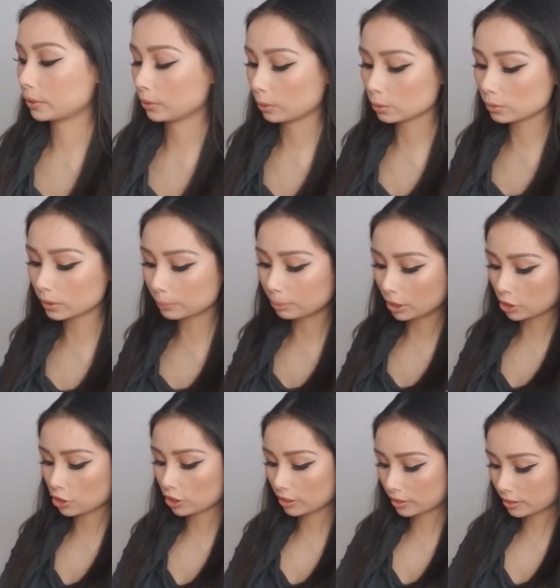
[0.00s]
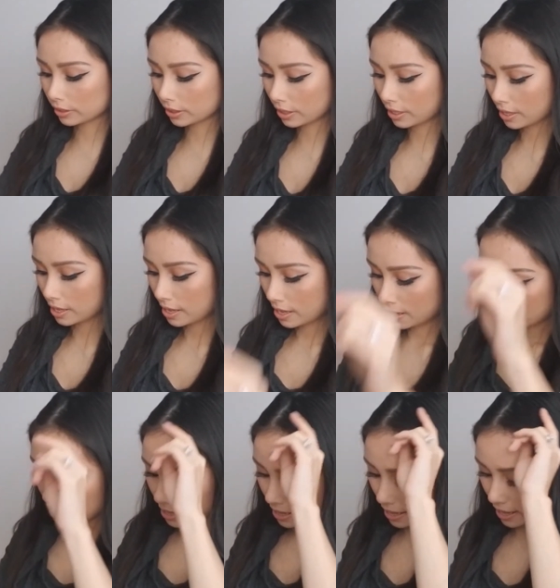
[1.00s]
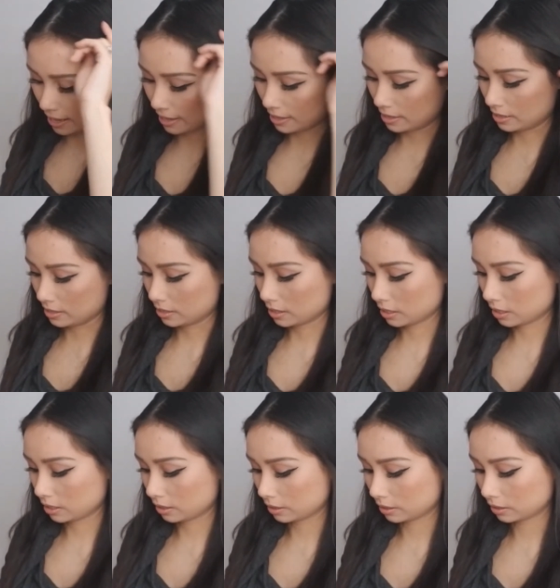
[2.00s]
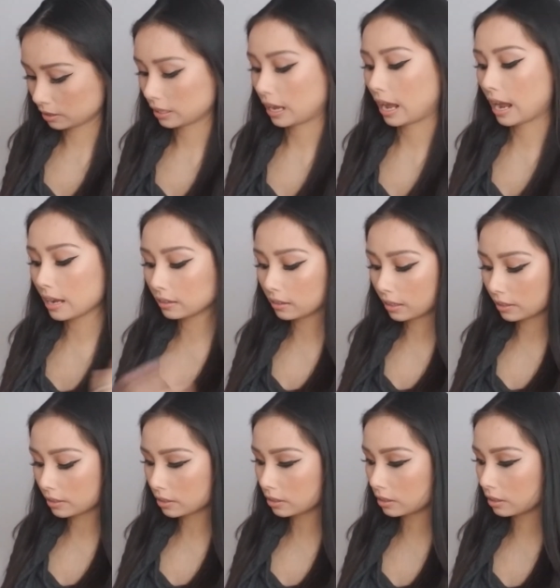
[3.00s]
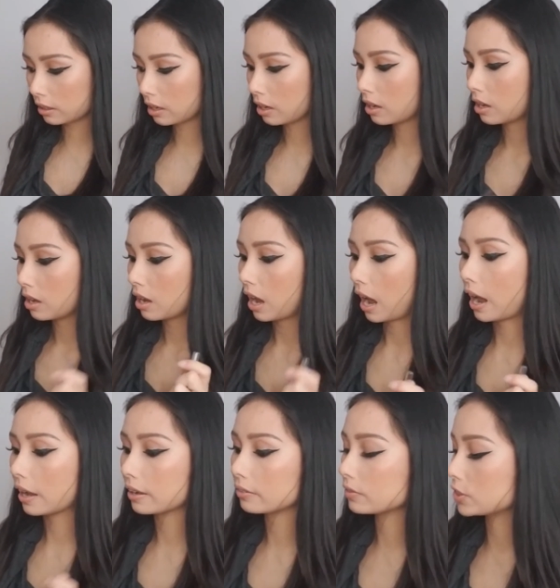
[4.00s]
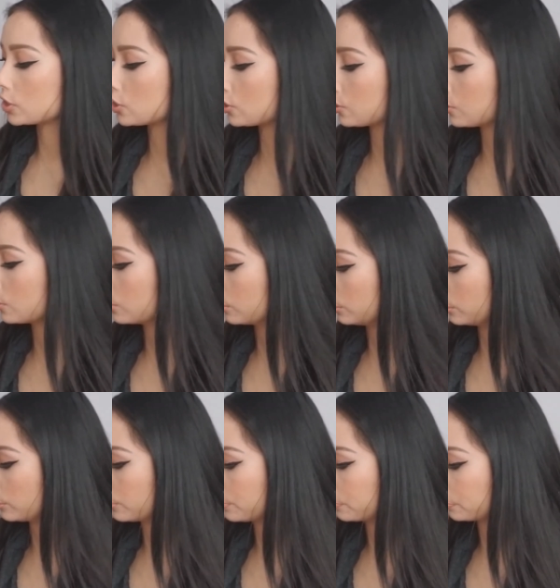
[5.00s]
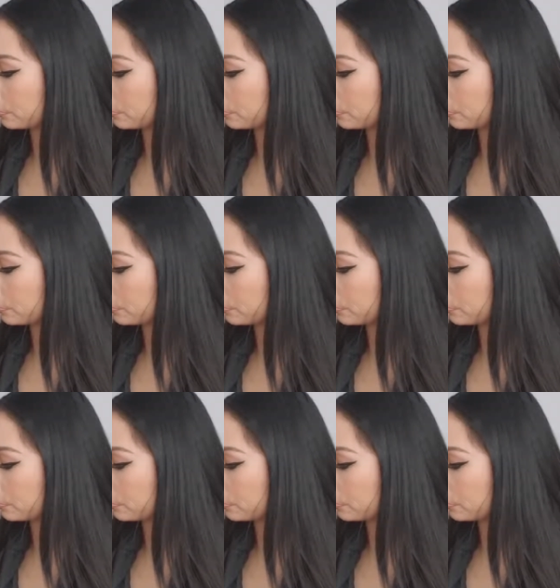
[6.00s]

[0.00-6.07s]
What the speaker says: those are brushes. And eyeliner, I have two.